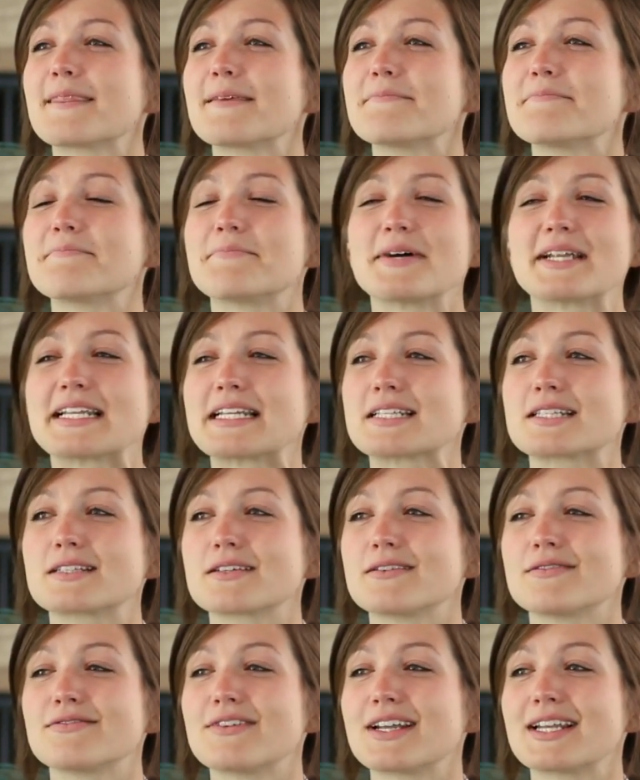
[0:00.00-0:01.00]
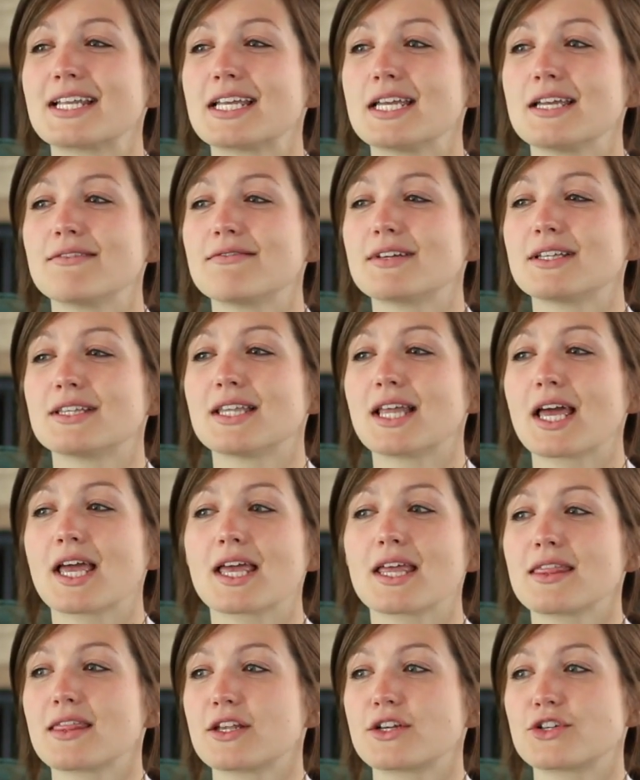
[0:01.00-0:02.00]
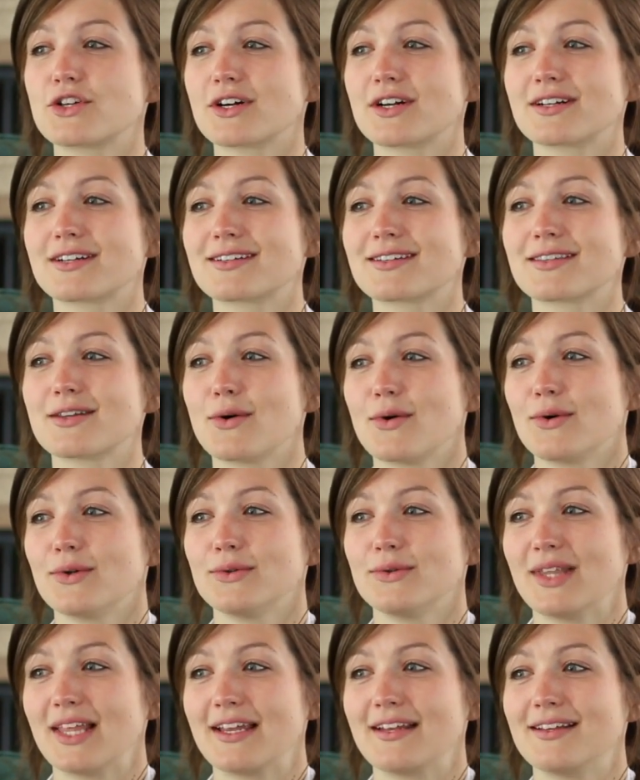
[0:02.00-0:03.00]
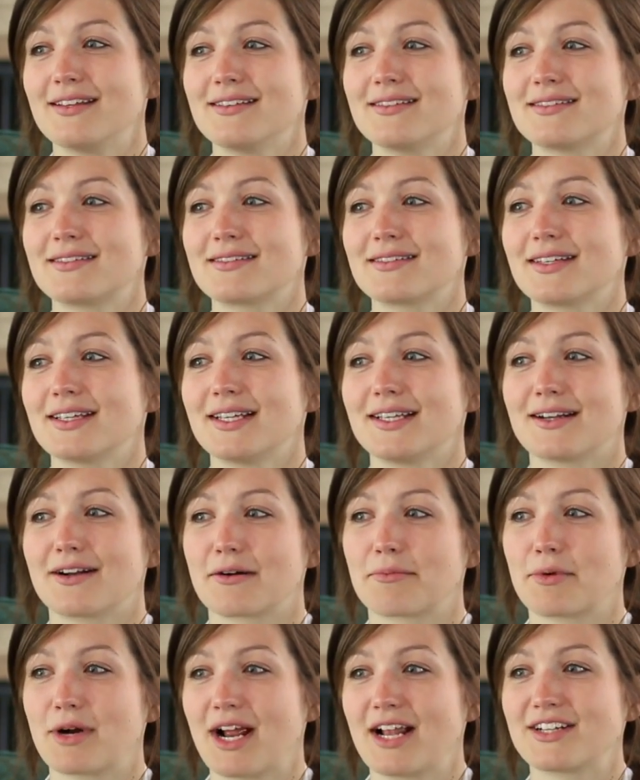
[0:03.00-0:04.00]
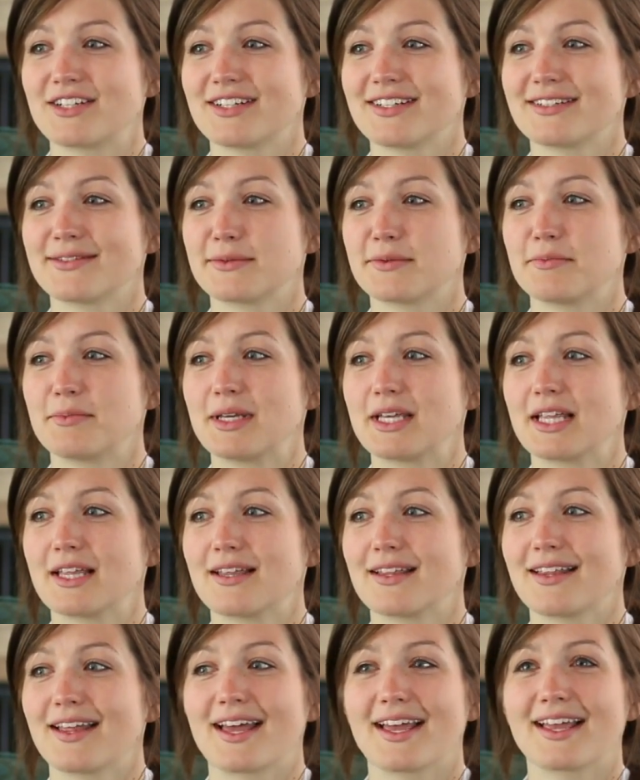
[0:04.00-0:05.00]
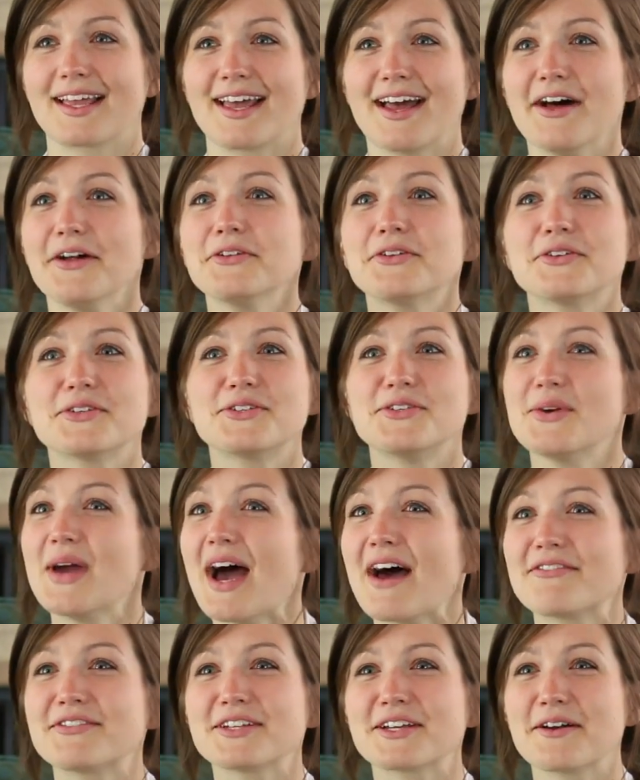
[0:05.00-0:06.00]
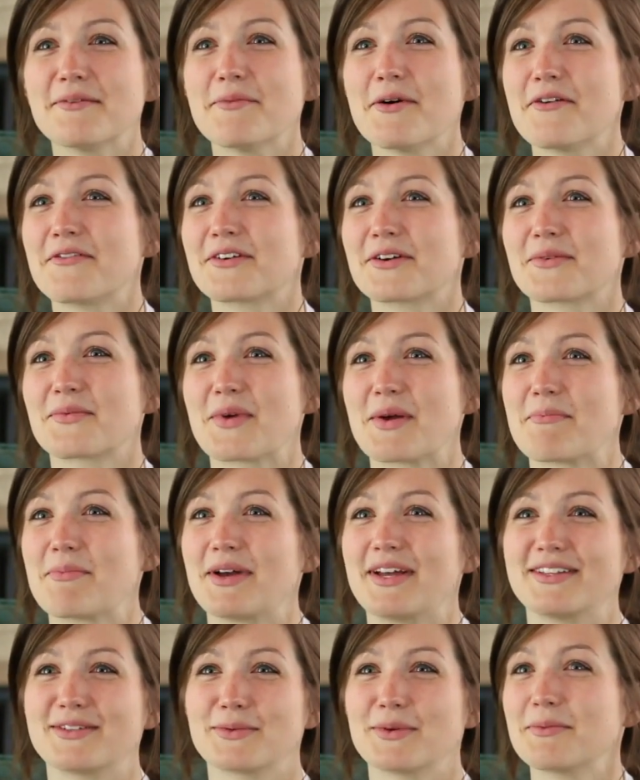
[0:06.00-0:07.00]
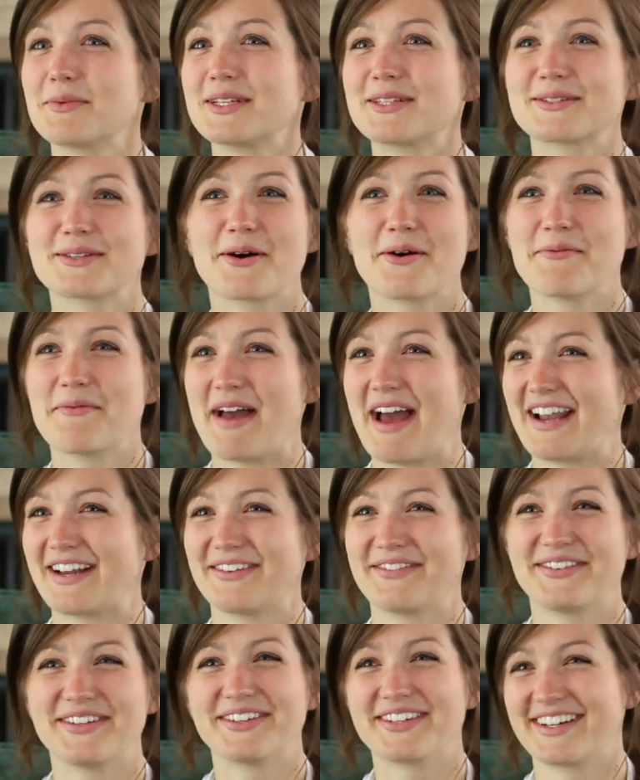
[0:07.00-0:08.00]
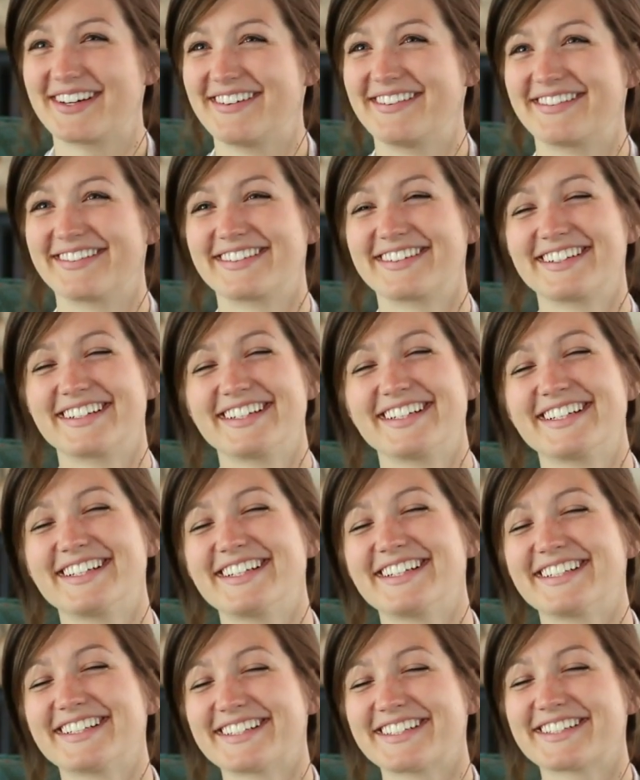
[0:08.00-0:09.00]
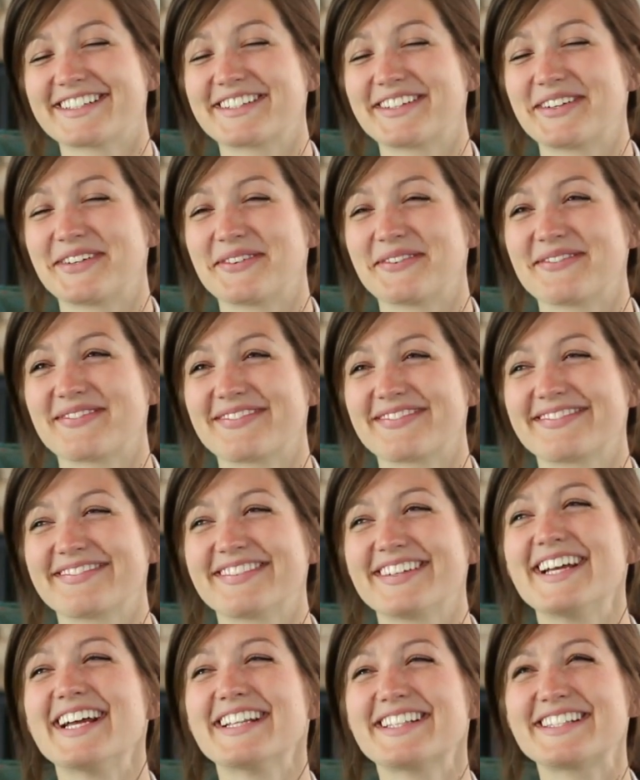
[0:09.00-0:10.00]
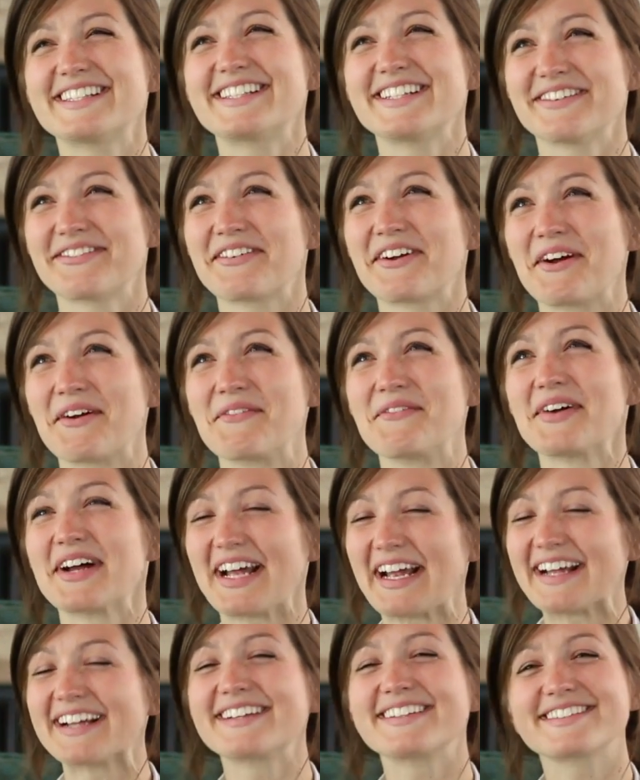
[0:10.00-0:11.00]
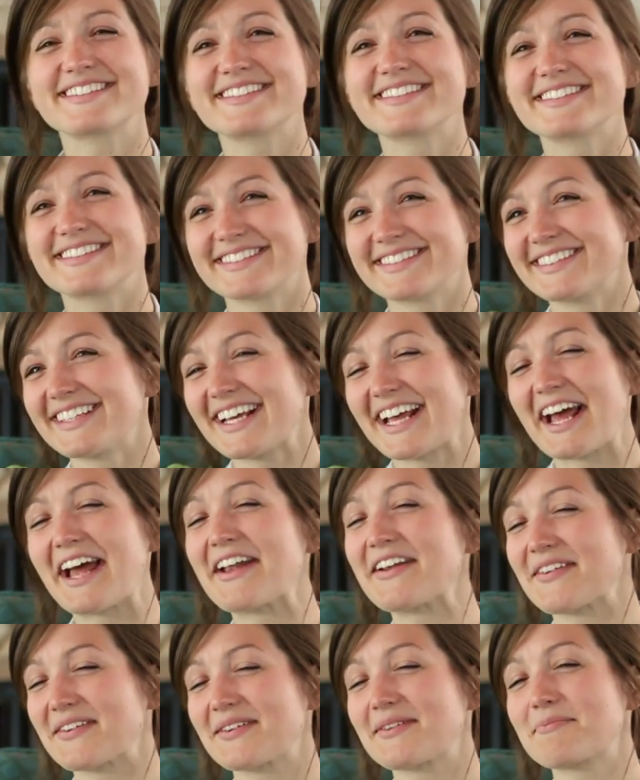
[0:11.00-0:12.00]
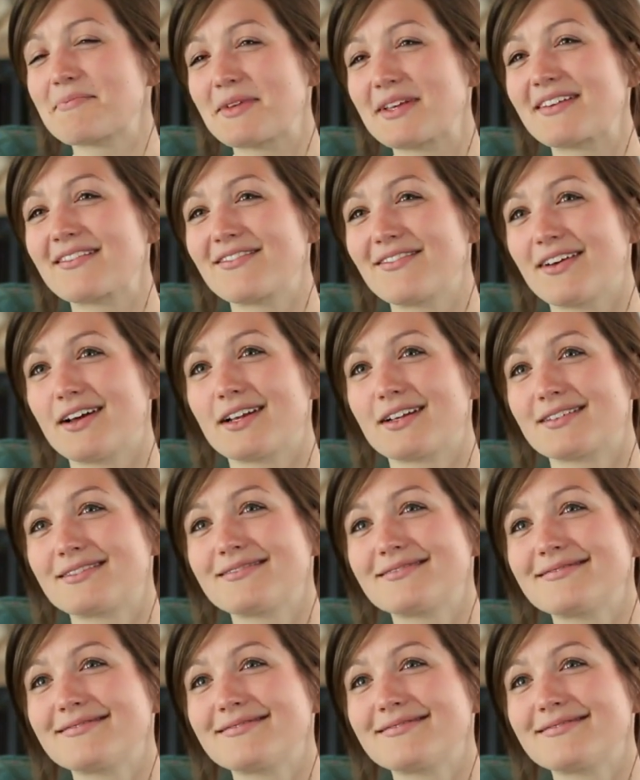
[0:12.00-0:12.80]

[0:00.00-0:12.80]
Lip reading: it's so funny, even like in the church, the old ladies in our branches would be like, elders, you have to come over and whip us. We'll be so mad if you don't. So it's different, but it ended up being fun.